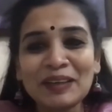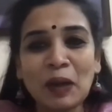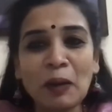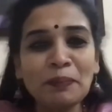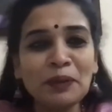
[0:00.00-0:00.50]

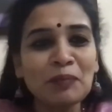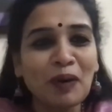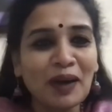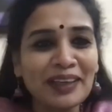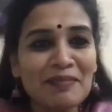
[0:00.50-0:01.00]
top to
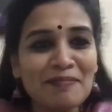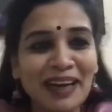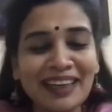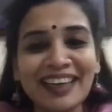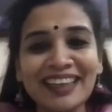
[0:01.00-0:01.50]
bottom,
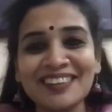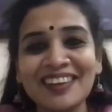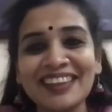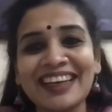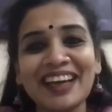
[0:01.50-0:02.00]
at least
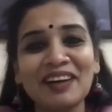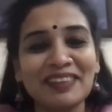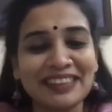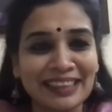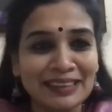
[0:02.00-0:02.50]
on the day of
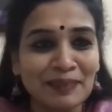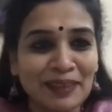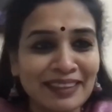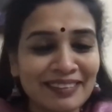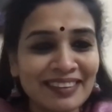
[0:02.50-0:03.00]

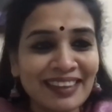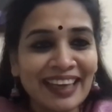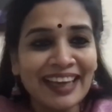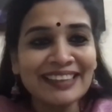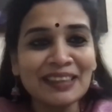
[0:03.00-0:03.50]
assessment.
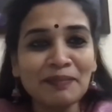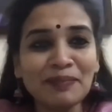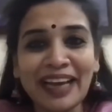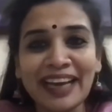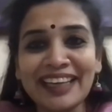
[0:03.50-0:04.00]
Except
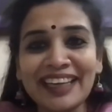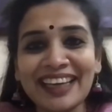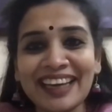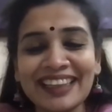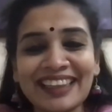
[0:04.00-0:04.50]
the
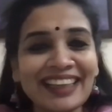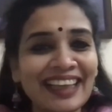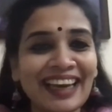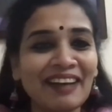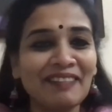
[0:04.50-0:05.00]
headgear, I think
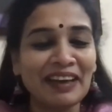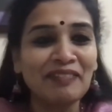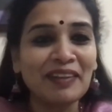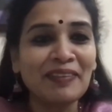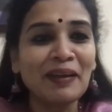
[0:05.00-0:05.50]
they'll have
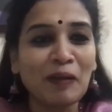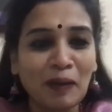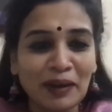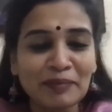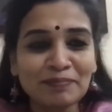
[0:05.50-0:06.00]
everything
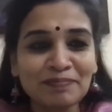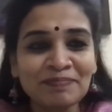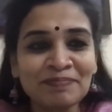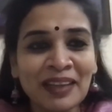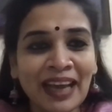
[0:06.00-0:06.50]
on.
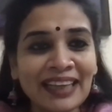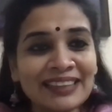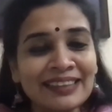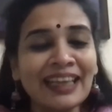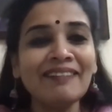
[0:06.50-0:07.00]
And
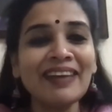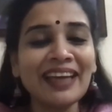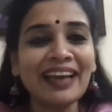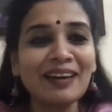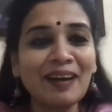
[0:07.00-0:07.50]
still we
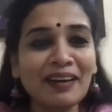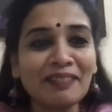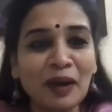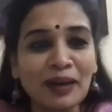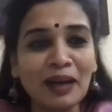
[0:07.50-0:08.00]
write a lot of
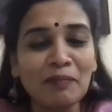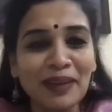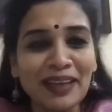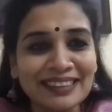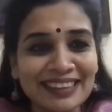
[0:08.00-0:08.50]

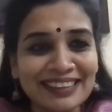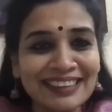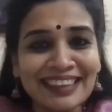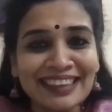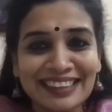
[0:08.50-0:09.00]
non-compliances,
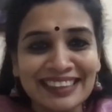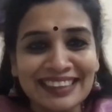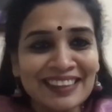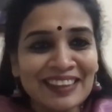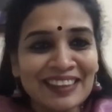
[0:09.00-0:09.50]
isn't it?
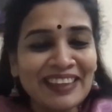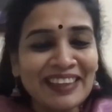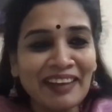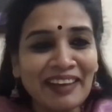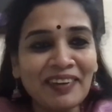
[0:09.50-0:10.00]

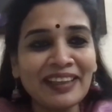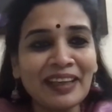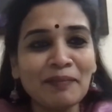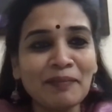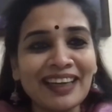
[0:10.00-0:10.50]
With
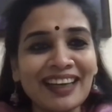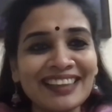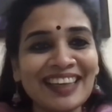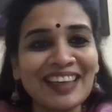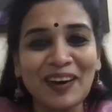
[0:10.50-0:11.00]
everything
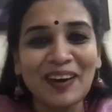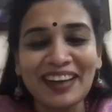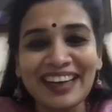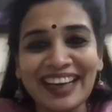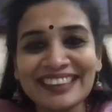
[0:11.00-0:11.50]
meticulously
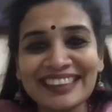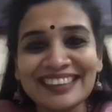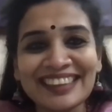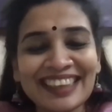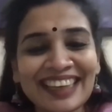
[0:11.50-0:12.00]

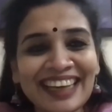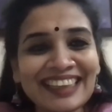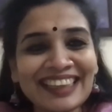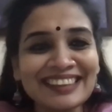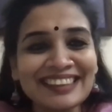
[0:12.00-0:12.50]
organized.
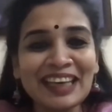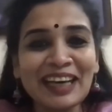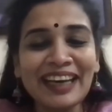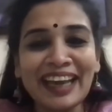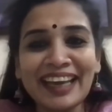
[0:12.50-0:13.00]
It's
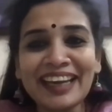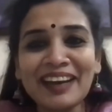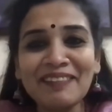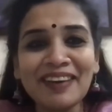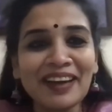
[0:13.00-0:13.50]
an
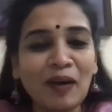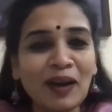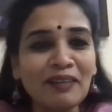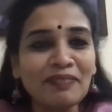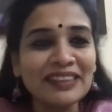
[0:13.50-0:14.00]
area where
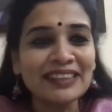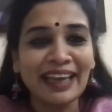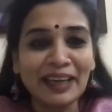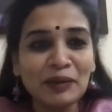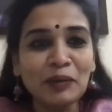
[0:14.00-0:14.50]
all of us
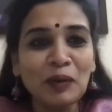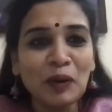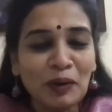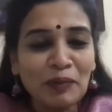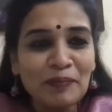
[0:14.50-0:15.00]
like to
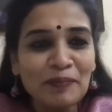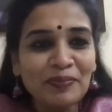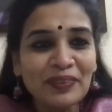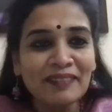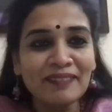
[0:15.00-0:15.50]
go,
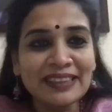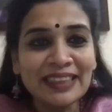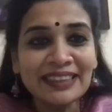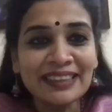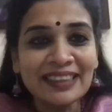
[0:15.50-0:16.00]

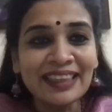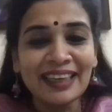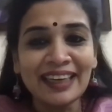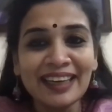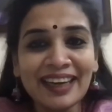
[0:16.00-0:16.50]
visit,
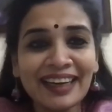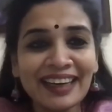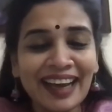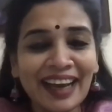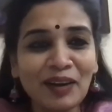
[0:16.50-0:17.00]
learn,
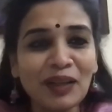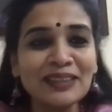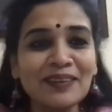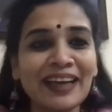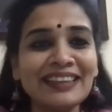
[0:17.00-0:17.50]
and
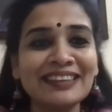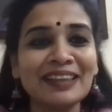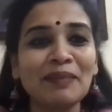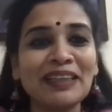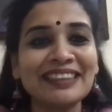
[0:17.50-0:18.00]
also write
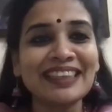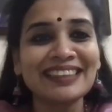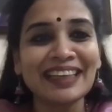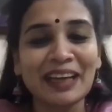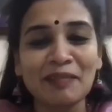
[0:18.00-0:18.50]
some NCs
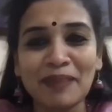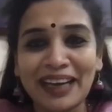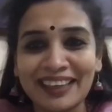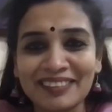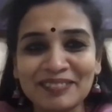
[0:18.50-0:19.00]
and come
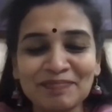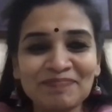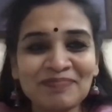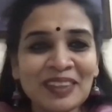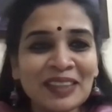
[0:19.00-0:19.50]
back.
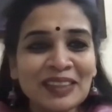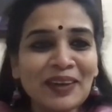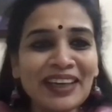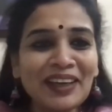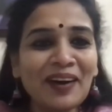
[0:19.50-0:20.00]
So
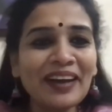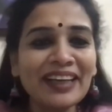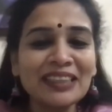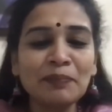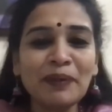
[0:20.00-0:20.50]
in your
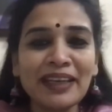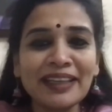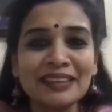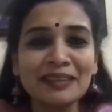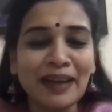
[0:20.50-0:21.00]

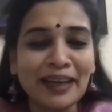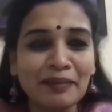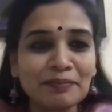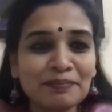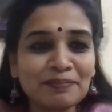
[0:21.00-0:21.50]
experience, Madam,
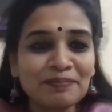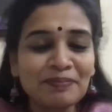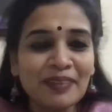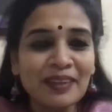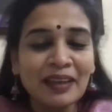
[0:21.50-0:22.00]

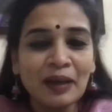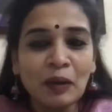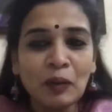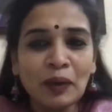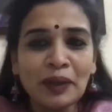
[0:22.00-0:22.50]

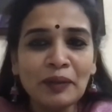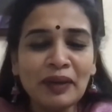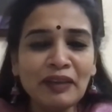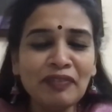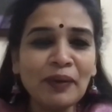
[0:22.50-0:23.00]

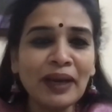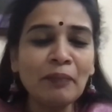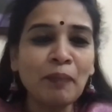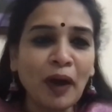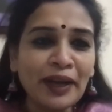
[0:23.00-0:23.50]
if you
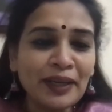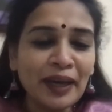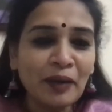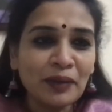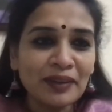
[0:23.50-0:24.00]
can point
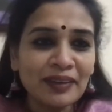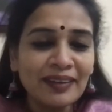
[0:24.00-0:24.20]
out